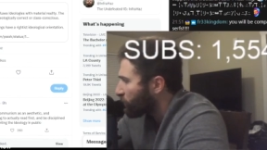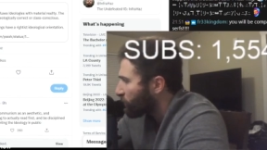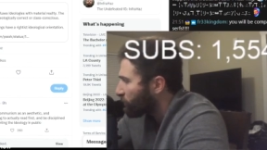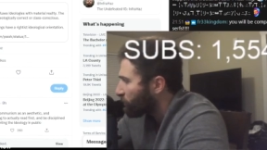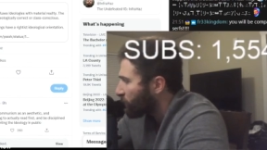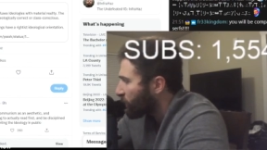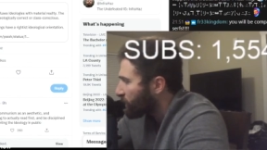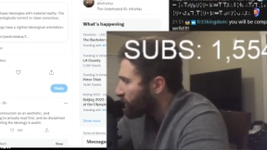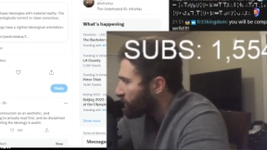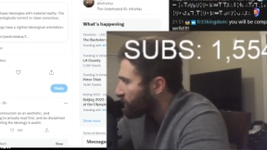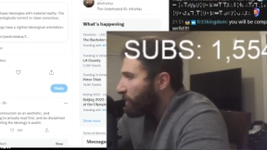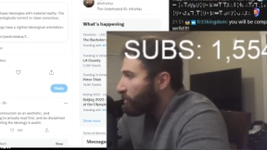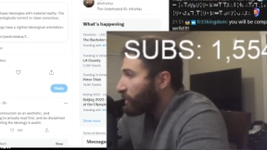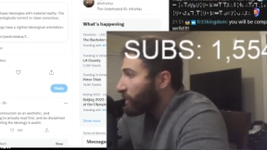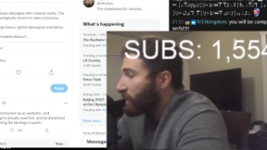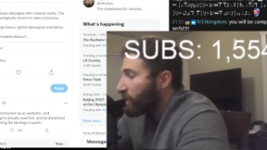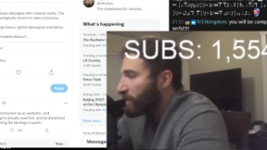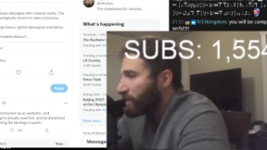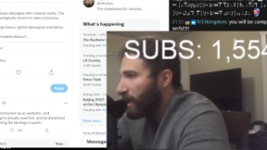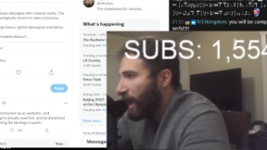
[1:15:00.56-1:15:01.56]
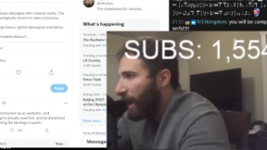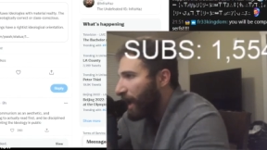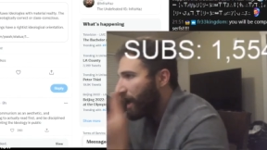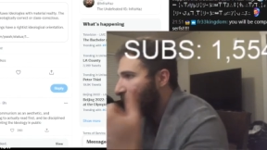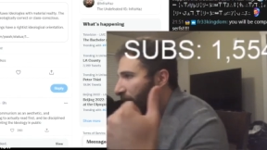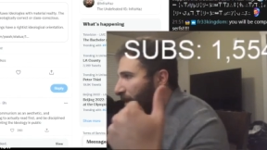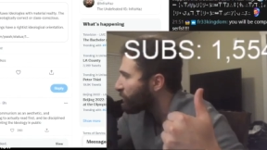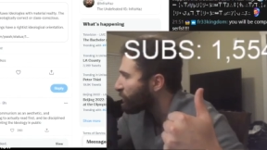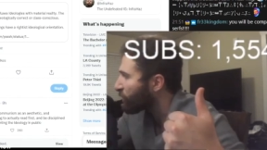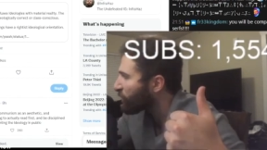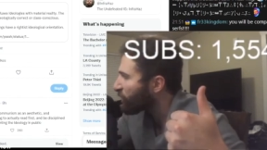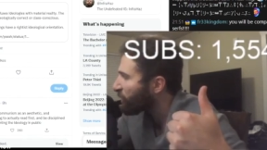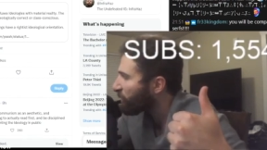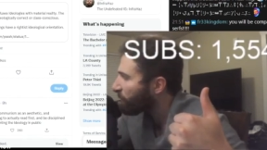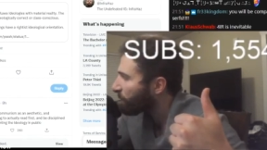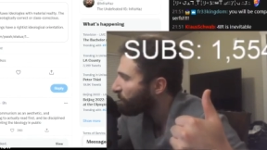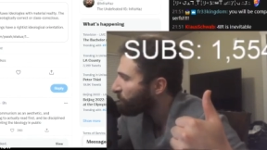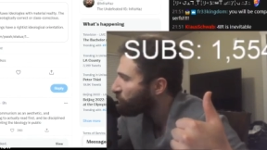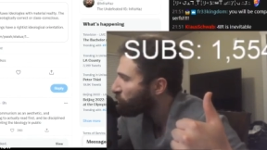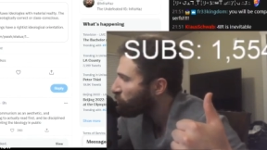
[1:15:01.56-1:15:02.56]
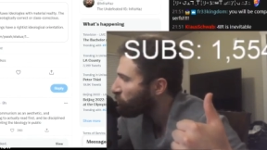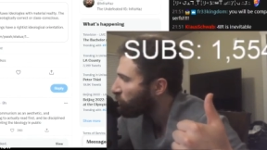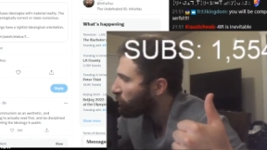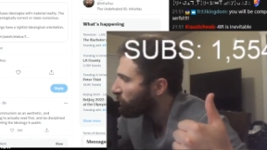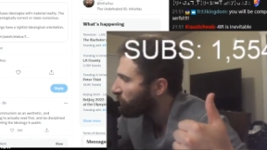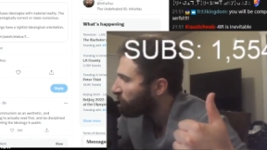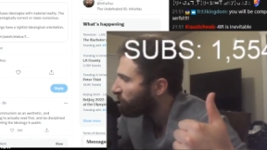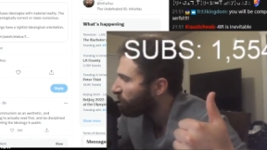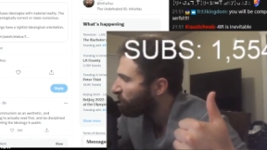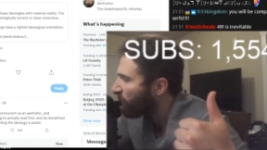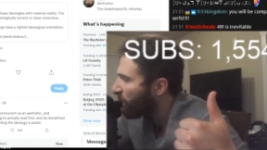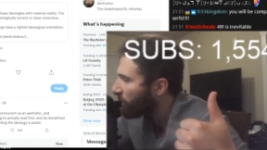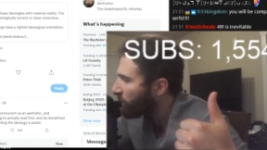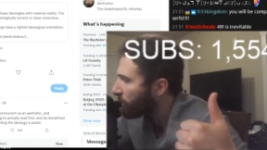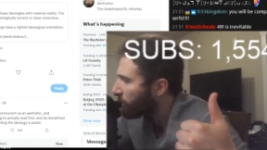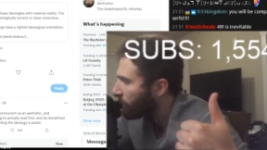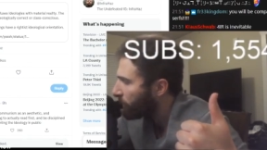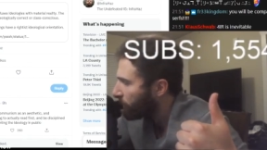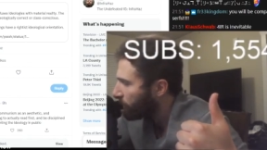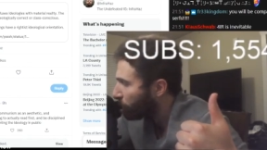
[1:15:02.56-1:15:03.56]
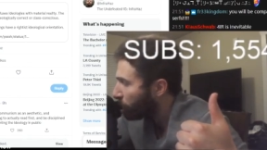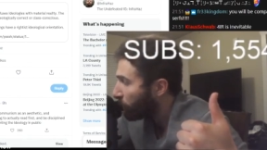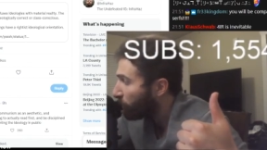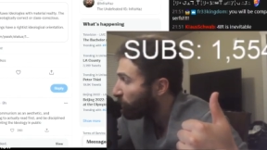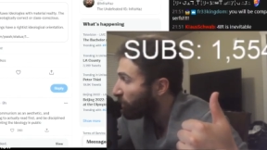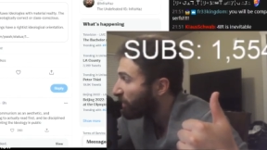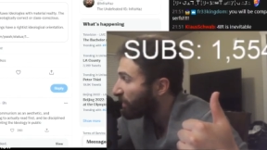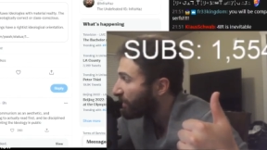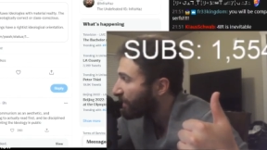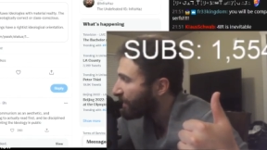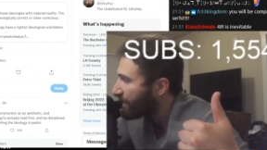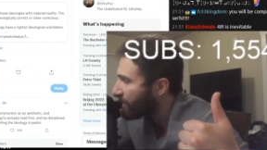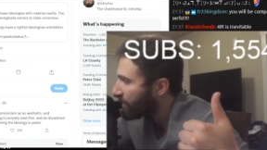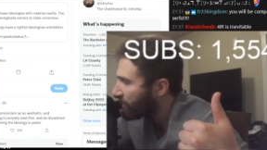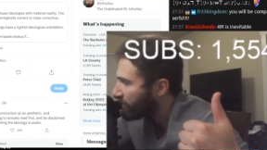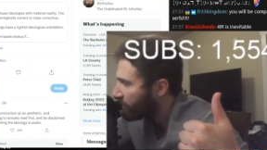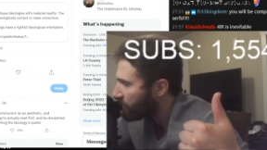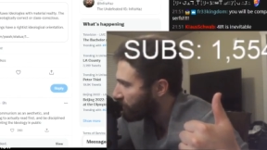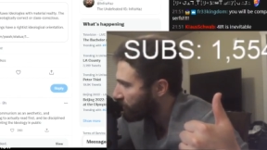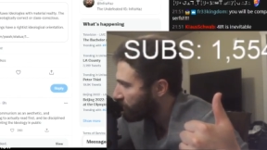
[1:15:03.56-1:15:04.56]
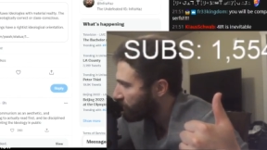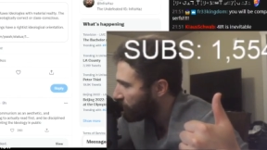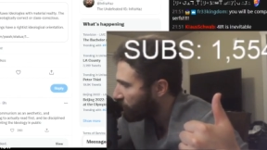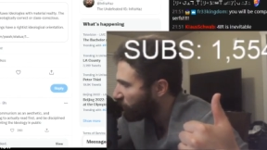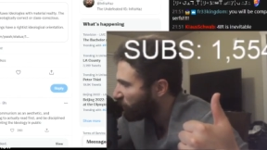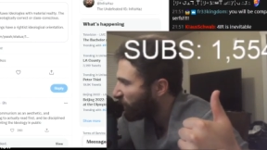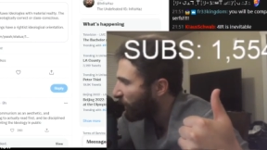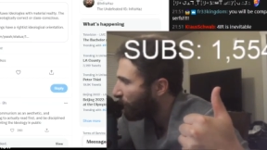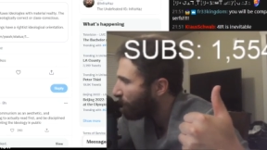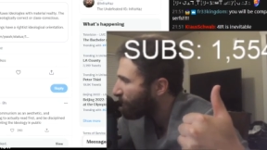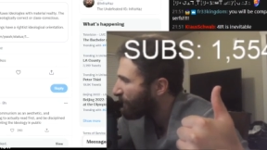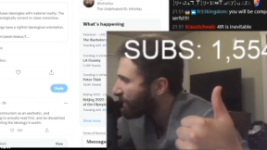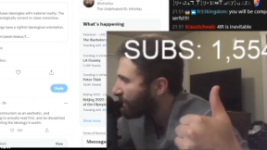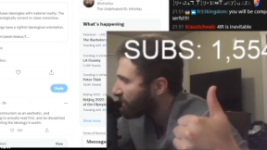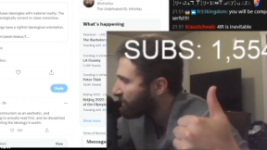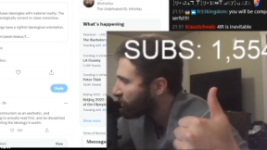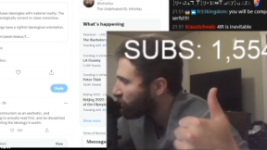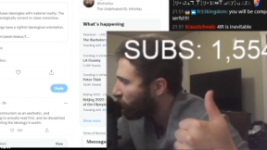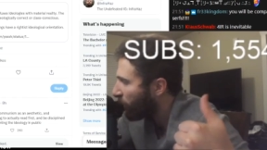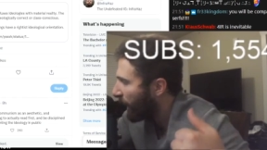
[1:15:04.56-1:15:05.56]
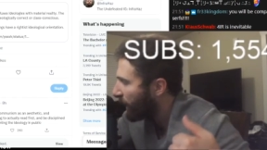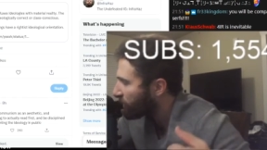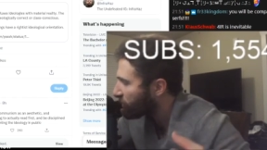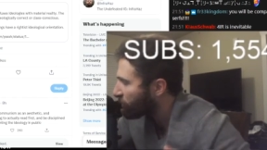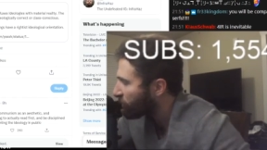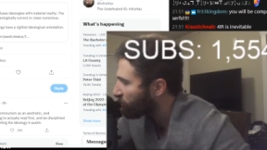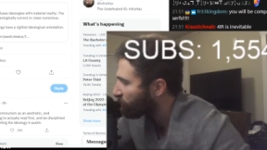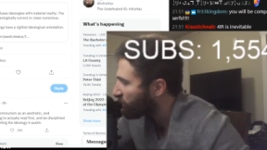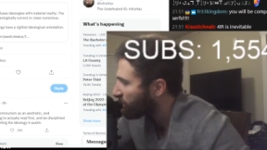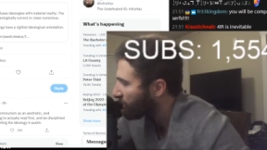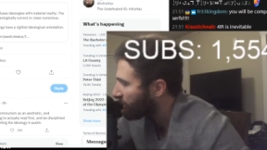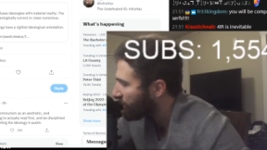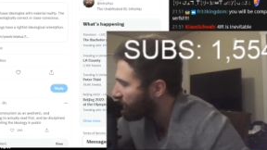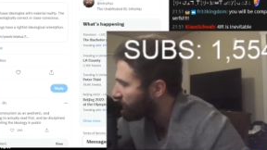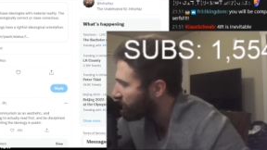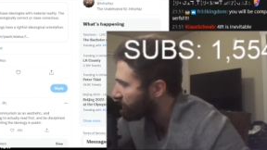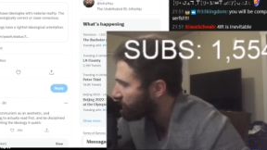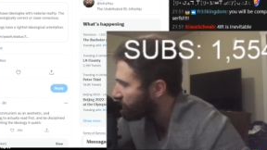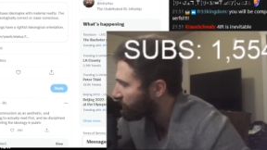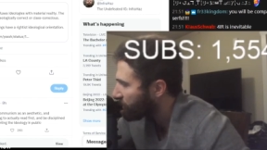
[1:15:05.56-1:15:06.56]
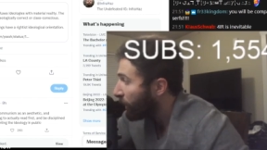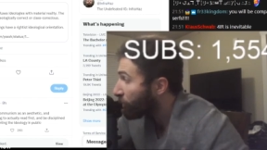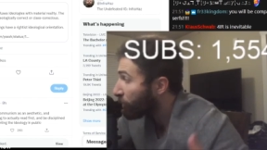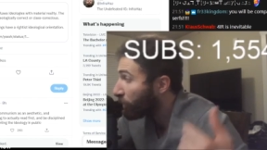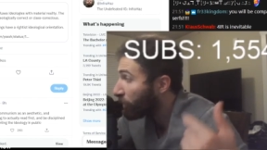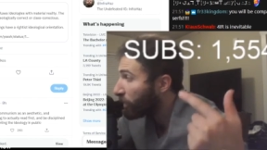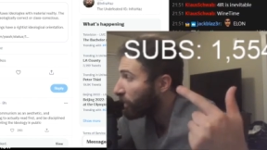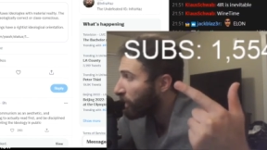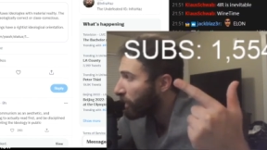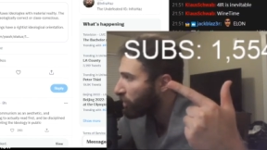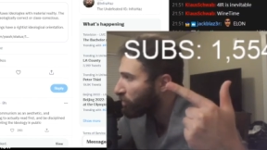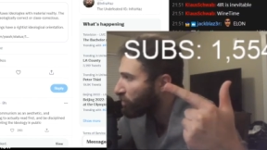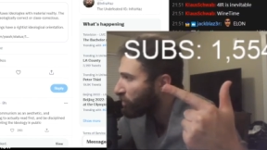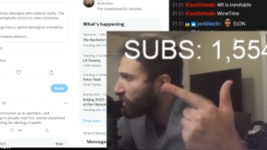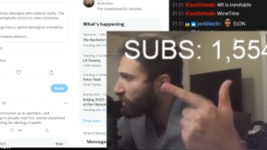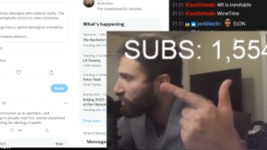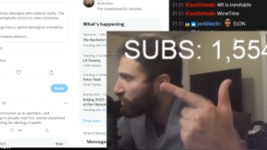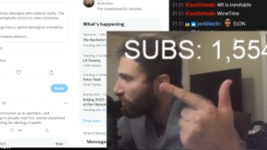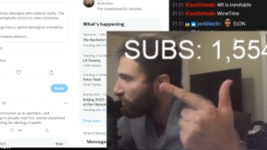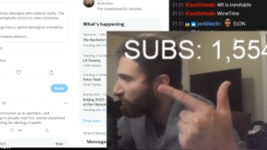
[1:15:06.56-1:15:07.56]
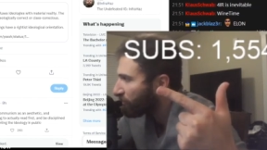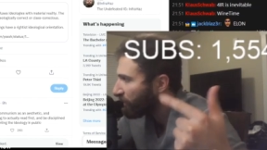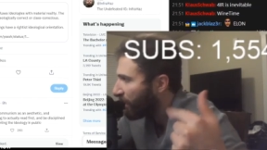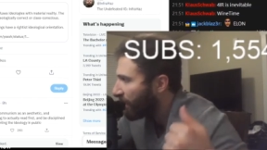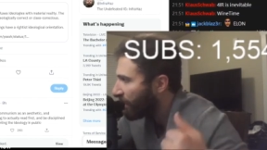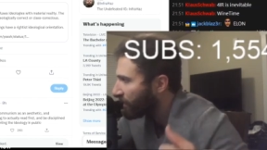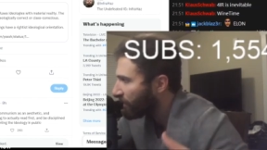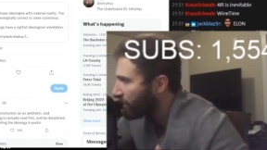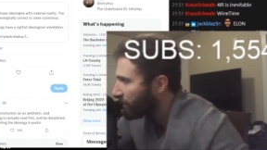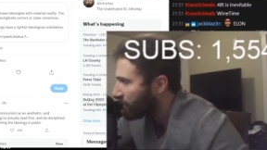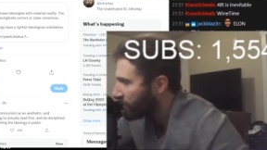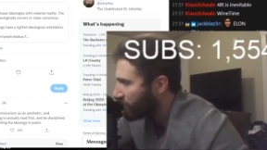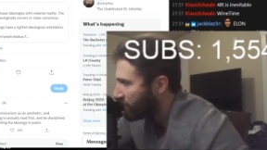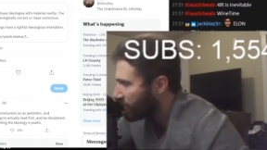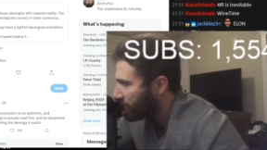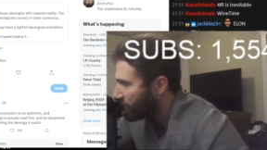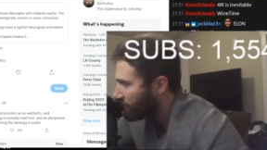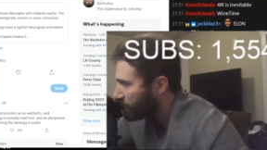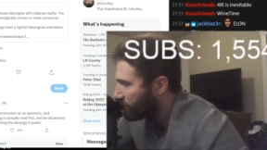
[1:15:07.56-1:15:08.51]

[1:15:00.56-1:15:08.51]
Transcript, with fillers: unrest because A, they're going to fuel funding for police they're going to militarize the police. They're going to increase surveillance.